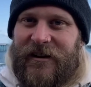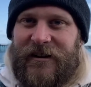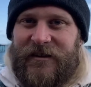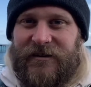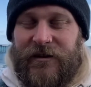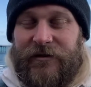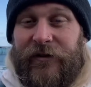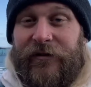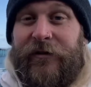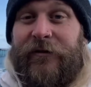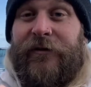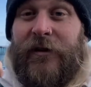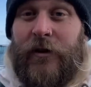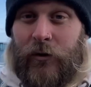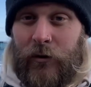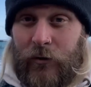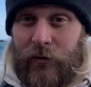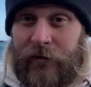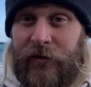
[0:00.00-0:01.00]
as a
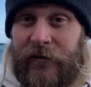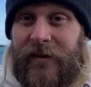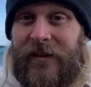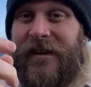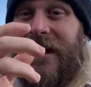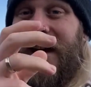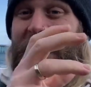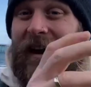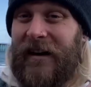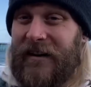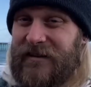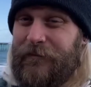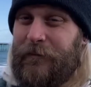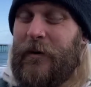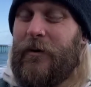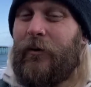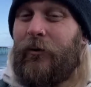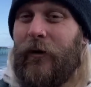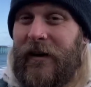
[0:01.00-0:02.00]
fuel for the
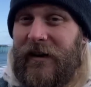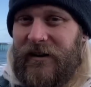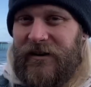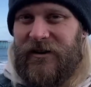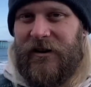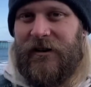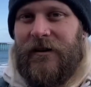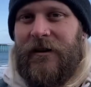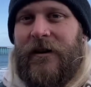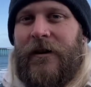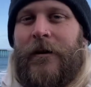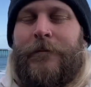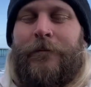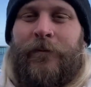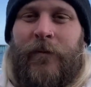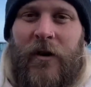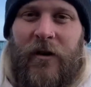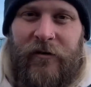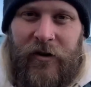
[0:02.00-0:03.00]
exploration
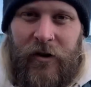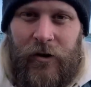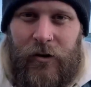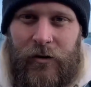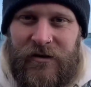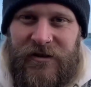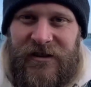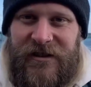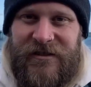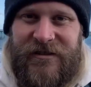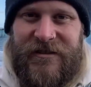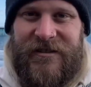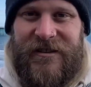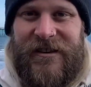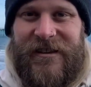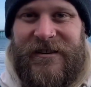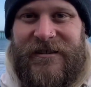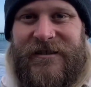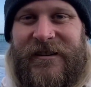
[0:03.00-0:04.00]
of who Jesus
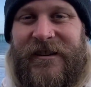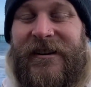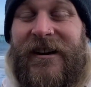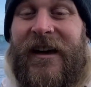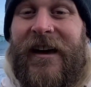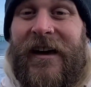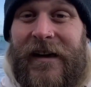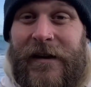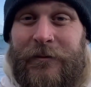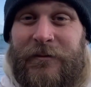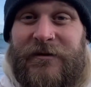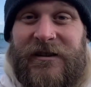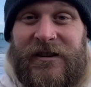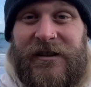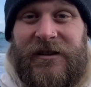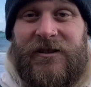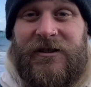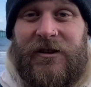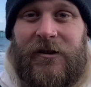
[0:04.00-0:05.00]
is, and let him
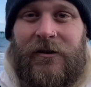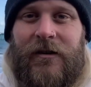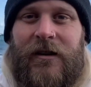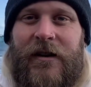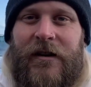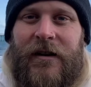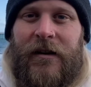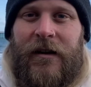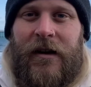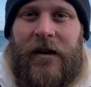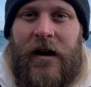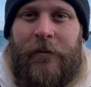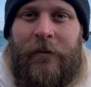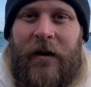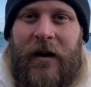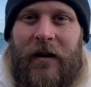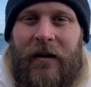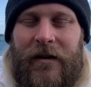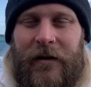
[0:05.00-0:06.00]
teach you
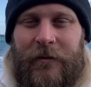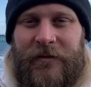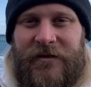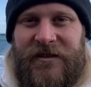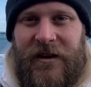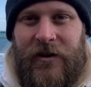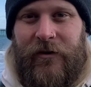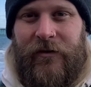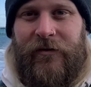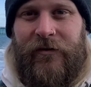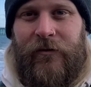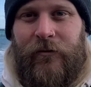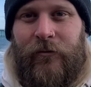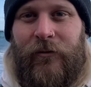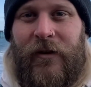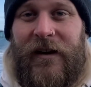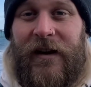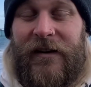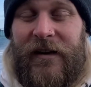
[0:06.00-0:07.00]
about himself.
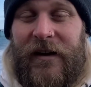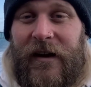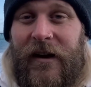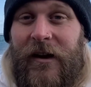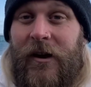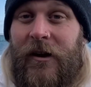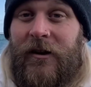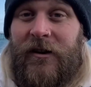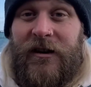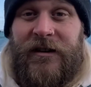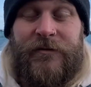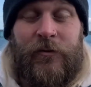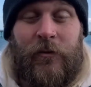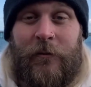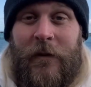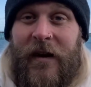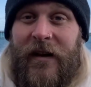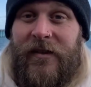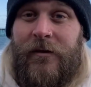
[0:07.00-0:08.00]
Read a gospel,
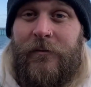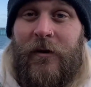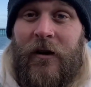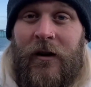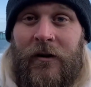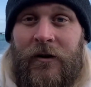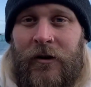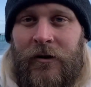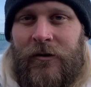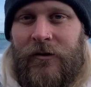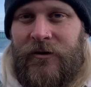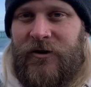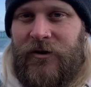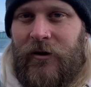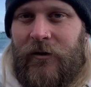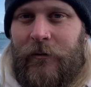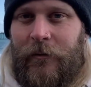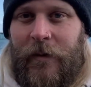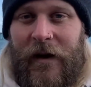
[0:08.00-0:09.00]
Matthew, Mark, Luke, or
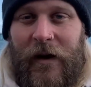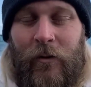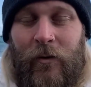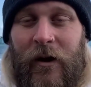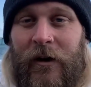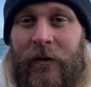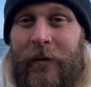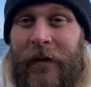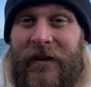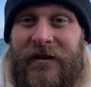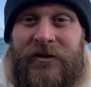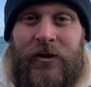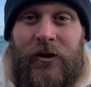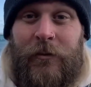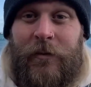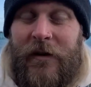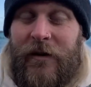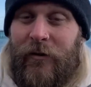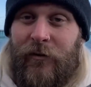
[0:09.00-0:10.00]
John. Pick one, pick two,
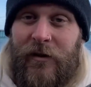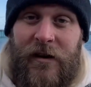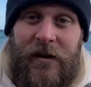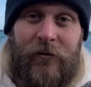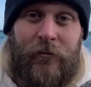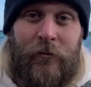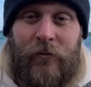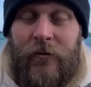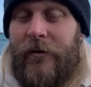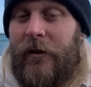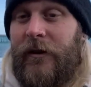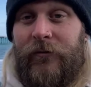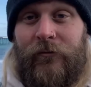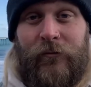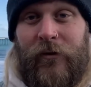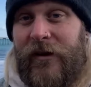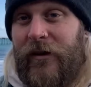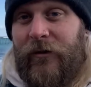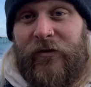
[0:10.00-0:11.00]
pick three,
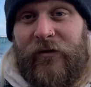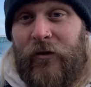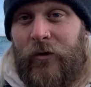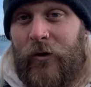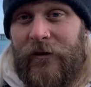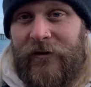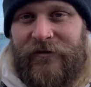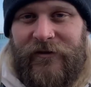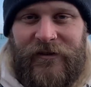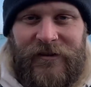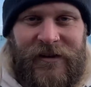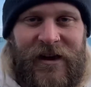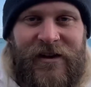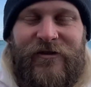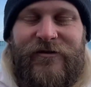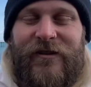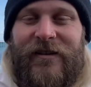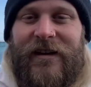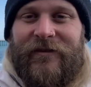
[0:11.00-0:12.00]
read all four
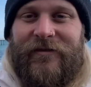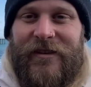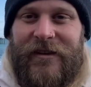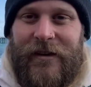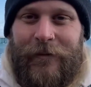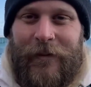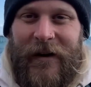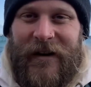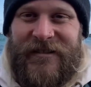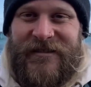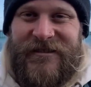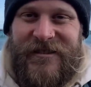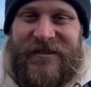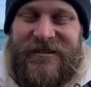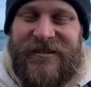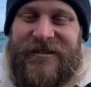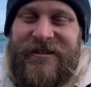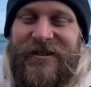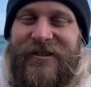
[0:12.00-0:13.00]
if you have the capacity
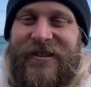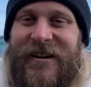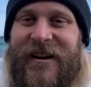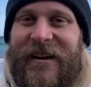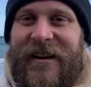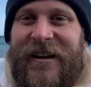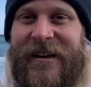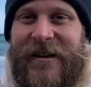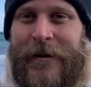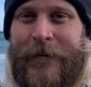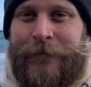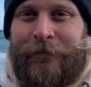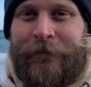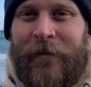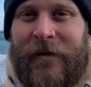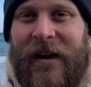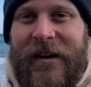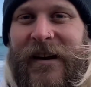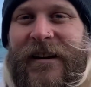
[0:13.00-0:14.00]
to do that.
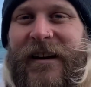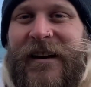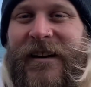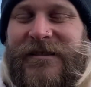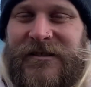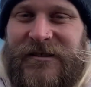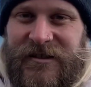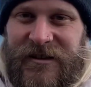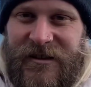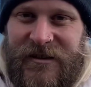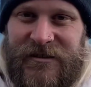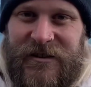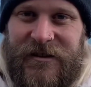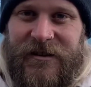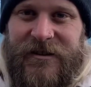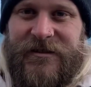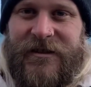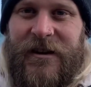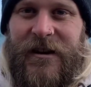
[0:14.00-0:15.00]
And let
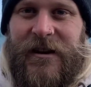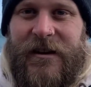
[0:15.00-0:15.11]
Jesus